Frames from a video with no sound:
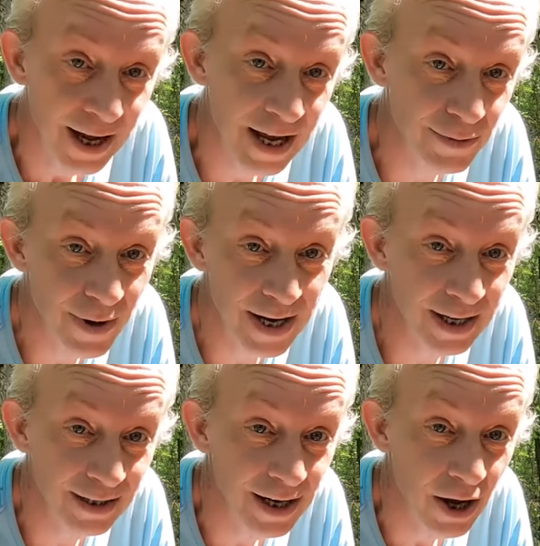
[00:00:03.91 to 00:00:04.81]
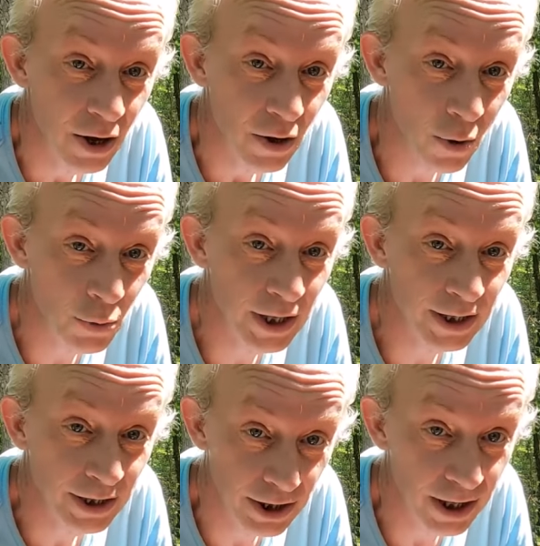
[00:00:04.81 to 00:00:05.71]
has made
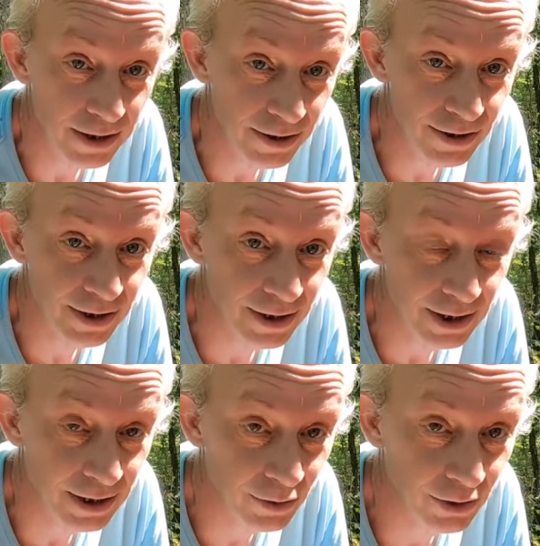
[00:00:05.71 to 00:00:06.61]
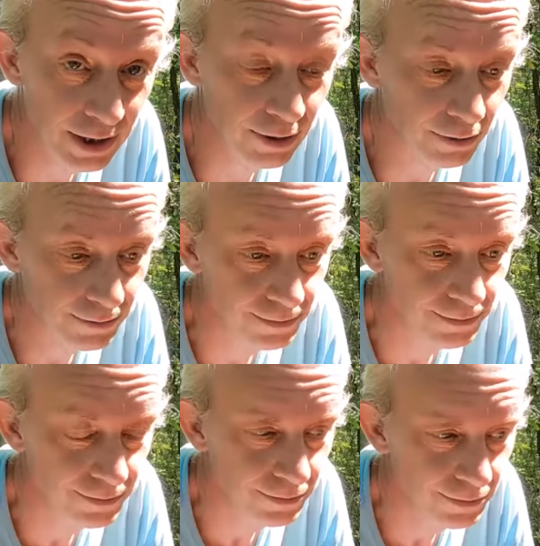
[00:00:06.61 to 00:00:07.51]
owning guns illegal.
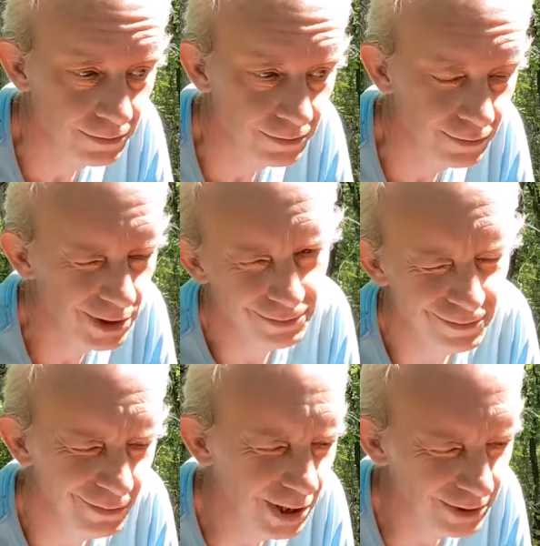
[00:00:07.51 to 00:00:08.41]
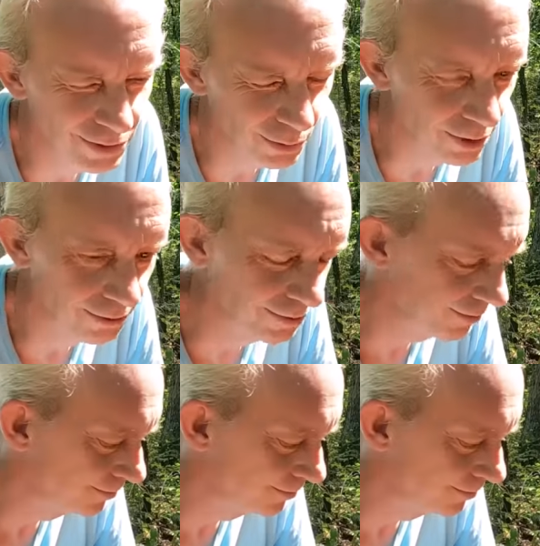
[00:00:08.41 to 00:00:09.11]
Well, sort of.